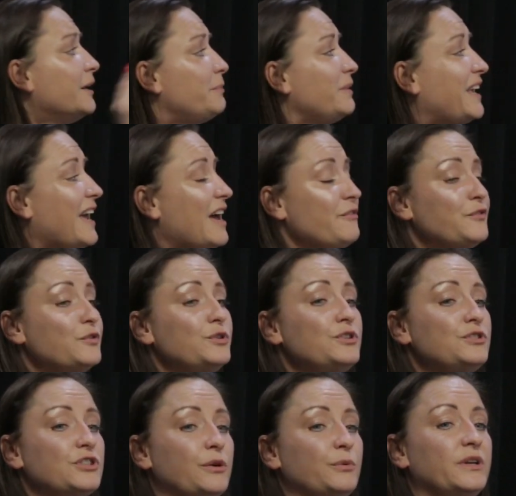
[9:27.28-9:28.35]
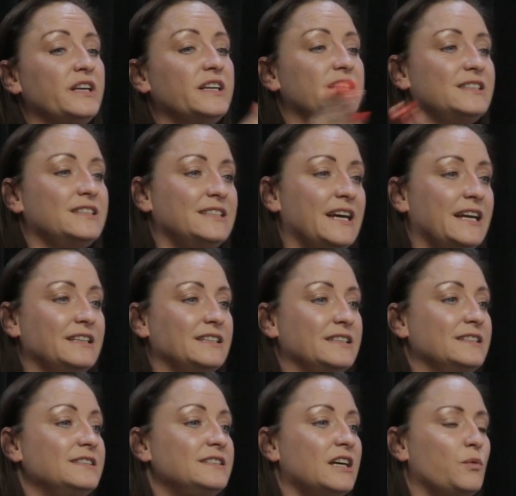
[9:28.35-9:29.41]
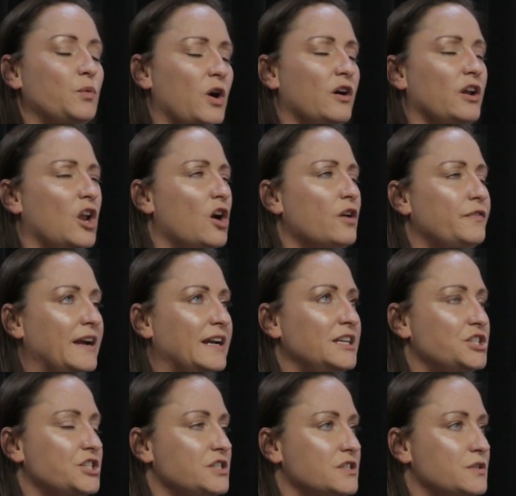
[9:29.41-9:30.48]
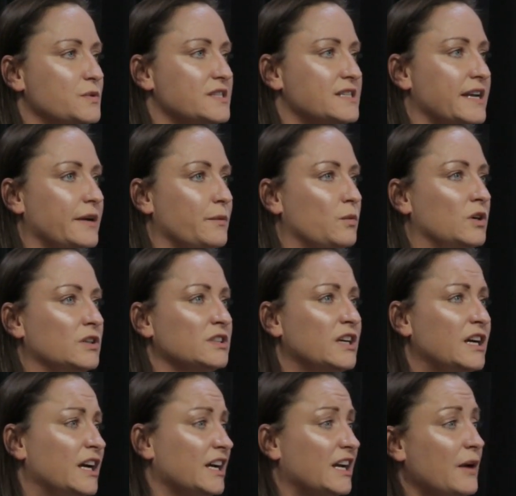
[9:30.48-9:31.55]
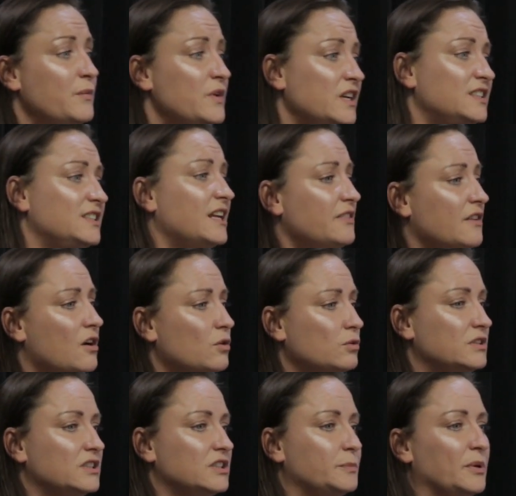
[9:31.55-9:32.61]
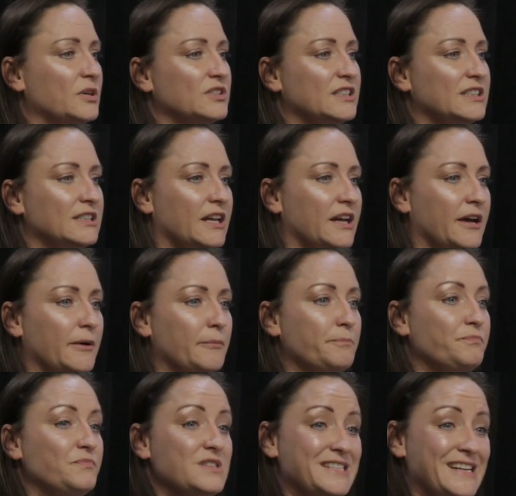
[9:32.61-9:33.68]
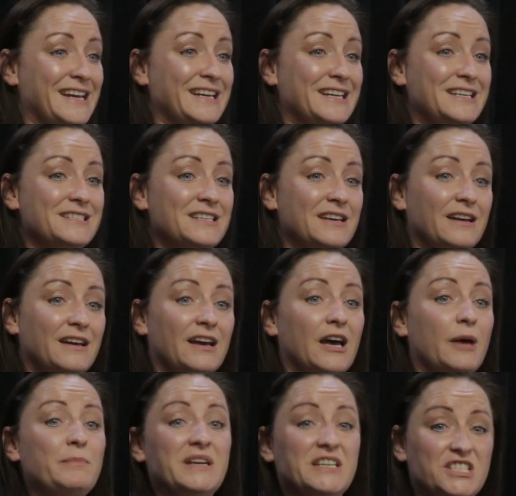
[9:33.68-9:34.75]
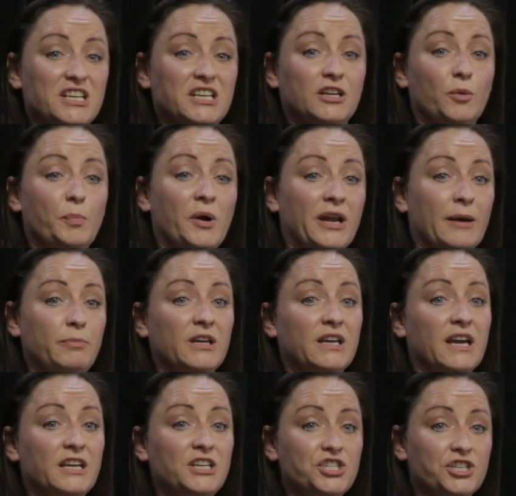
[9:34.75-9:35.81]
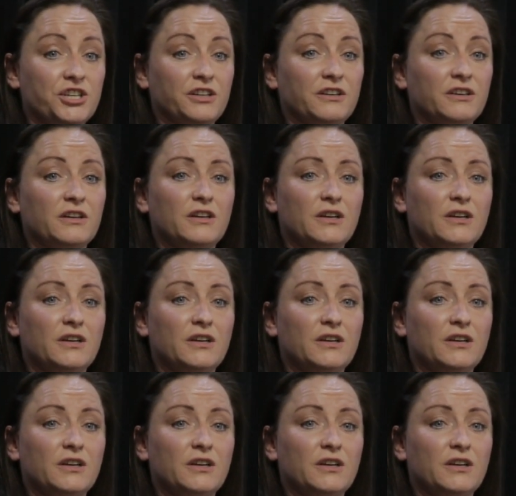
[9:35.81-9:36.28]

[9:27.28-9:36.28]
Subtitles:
Be careful you don't extend. What a lot of agents were saying was, can we extend the holding deposit days immediately upon application?